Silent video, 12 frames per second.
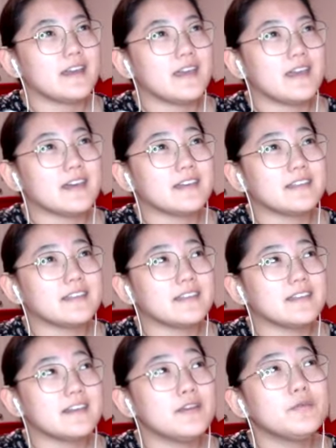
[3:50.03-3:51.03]
and
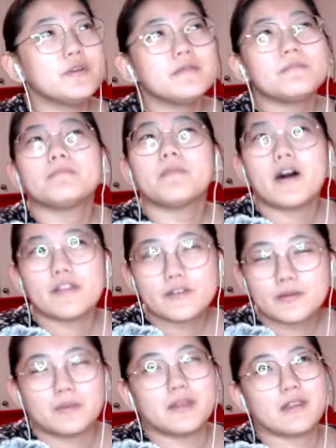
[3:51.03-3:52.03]
it wouldn't
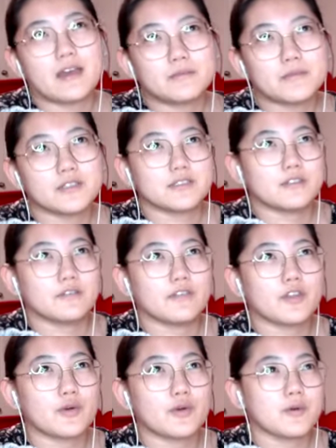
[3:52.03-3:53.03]
bother me that much if
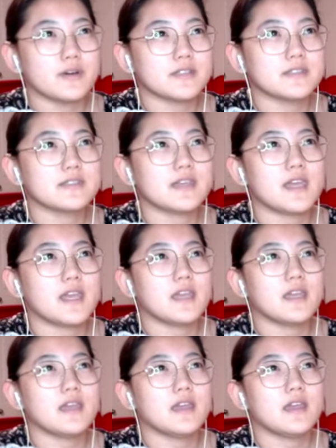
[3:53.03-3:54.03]
there was
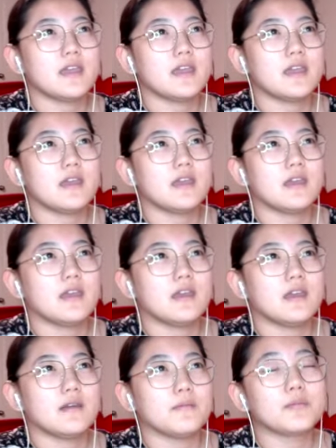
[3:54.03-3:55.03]
a
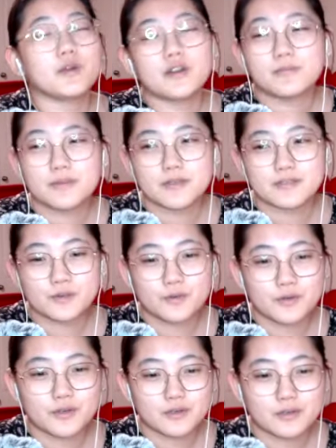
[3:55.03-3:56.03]
purpose
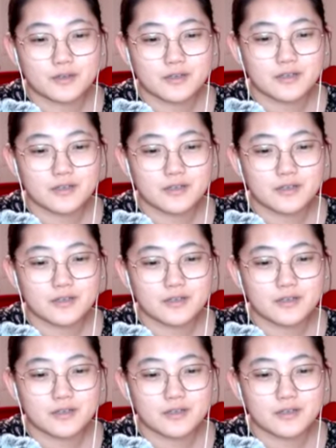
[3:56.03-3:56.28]
or